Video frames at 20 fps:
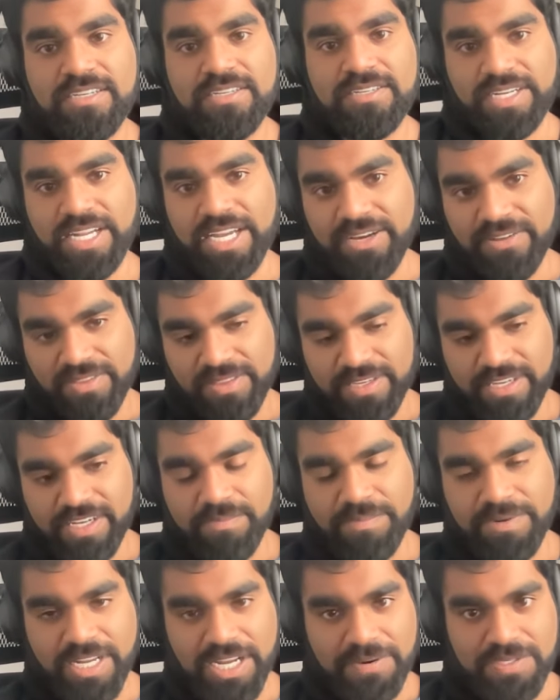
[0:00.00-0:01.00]
Now, the
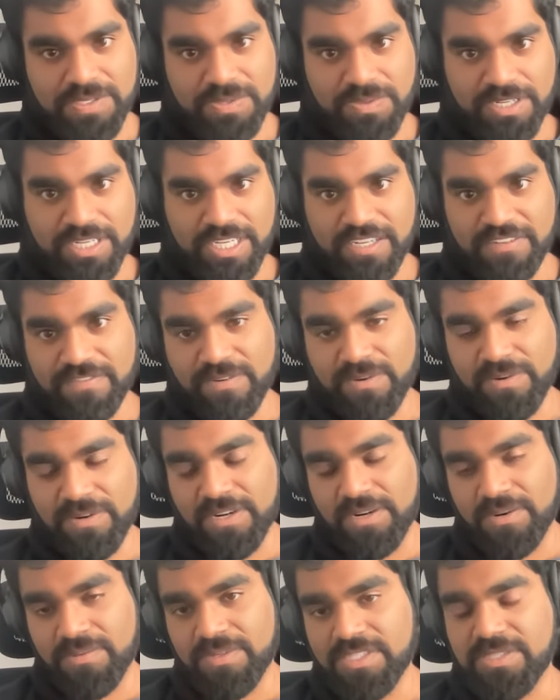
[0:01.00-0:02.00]
company I was working
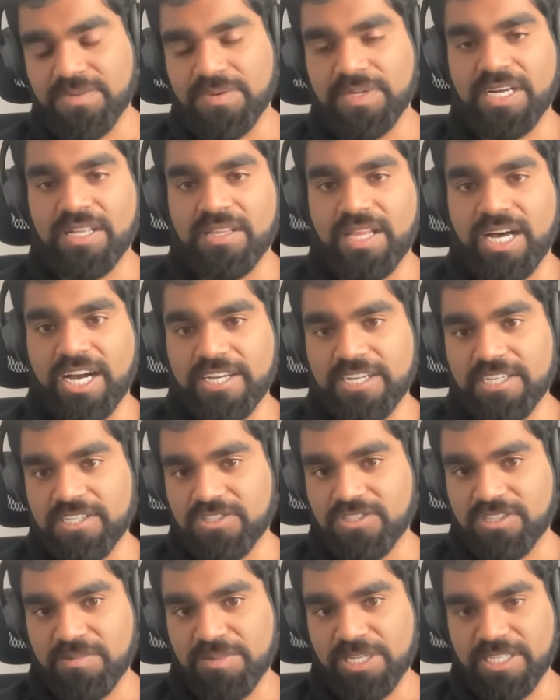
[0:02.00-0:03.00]
for was doing a lot in
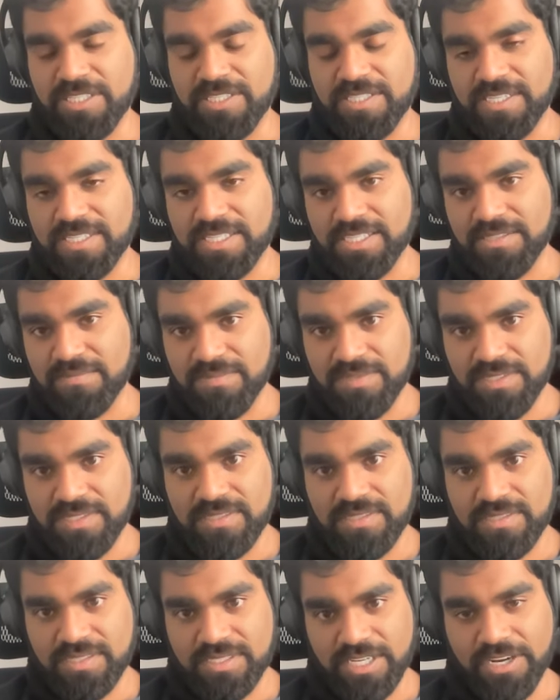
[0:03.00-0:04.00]
distributed
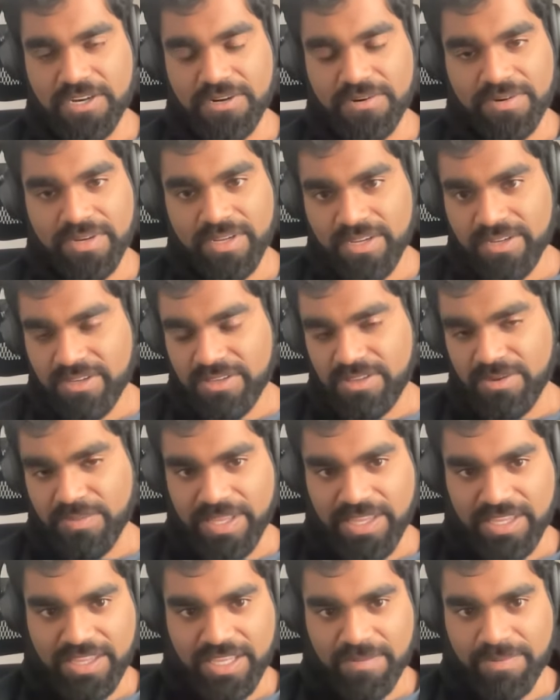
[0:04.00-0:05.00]
systems. So the
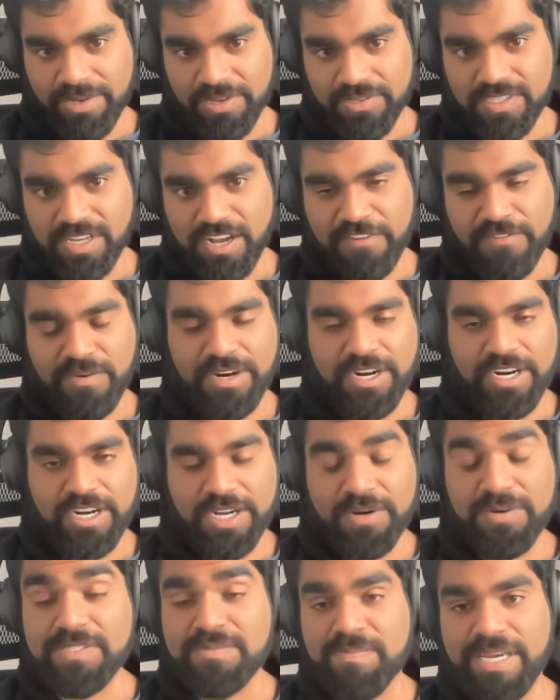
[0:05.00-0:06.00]
way that they built software,
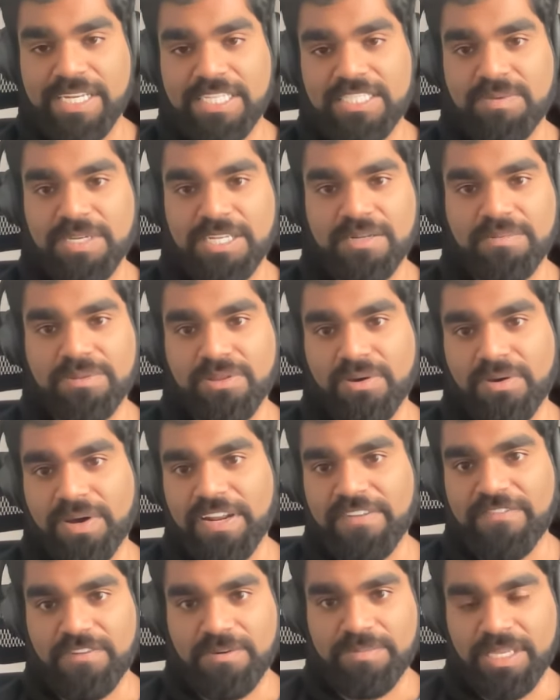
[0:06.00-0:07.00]
it was meant to be
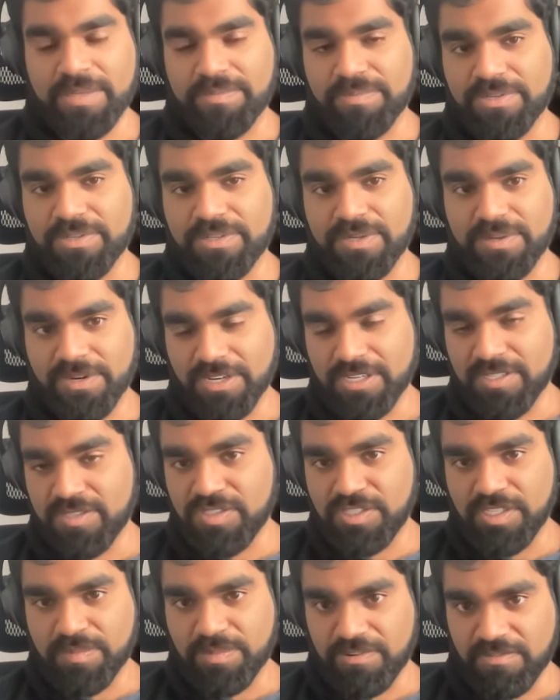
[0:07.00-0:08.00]
deployed for people who are in
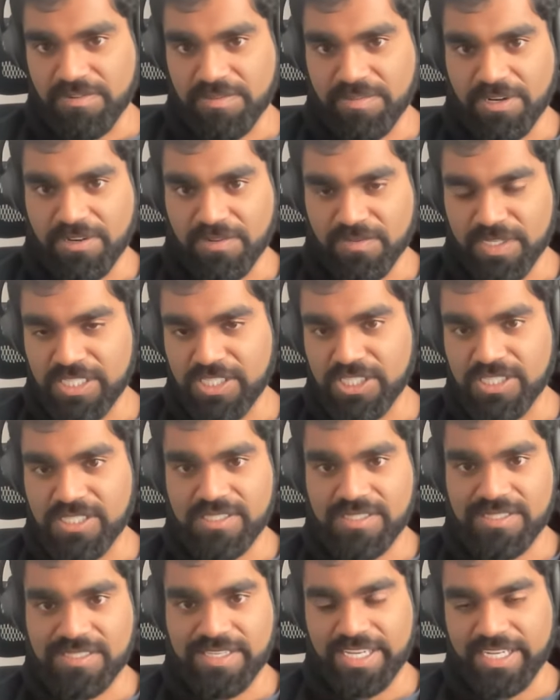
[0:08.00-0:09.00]
super remote
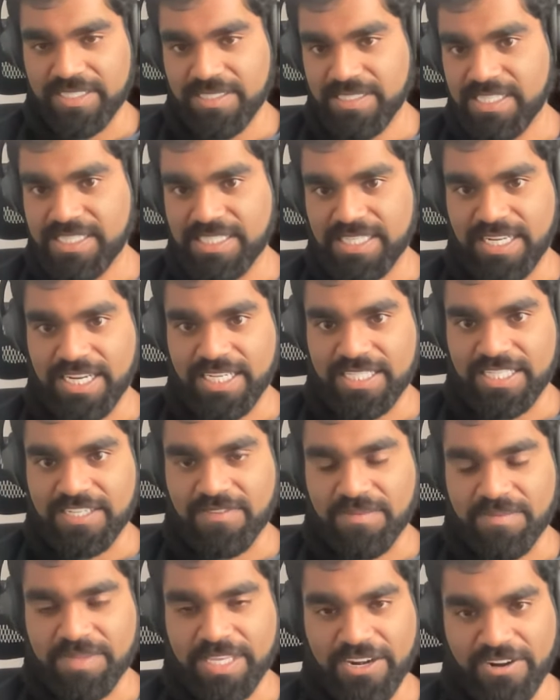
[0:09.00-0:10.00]
regions, things disconnected
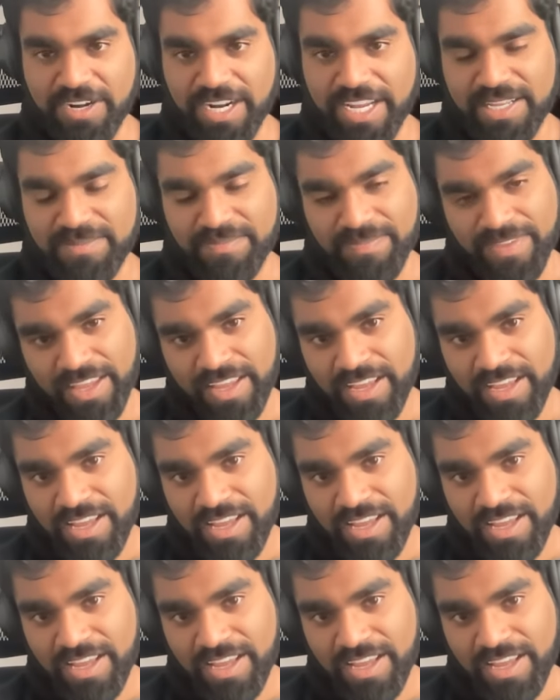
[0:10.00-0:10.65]
from the internet.